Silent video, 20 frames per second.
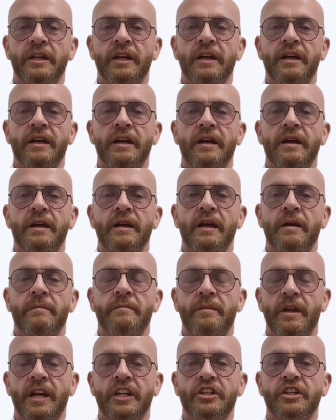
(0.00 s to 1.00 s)

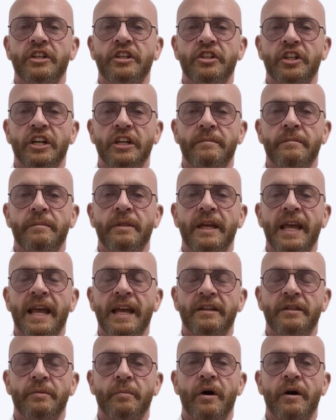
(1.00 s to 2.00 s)
Inflation adjustment,
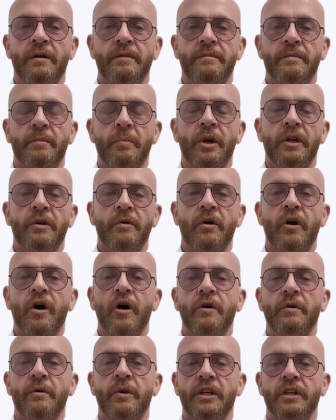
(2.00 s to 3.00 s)
X1, for when your
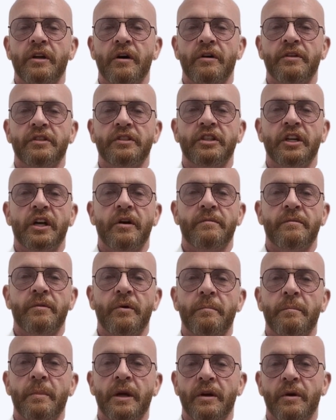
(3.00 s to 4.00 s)
concrete costs go full
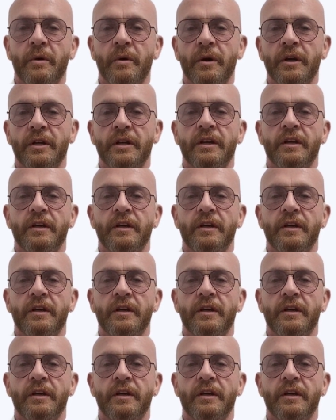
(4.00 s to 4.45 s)
Bitcoin.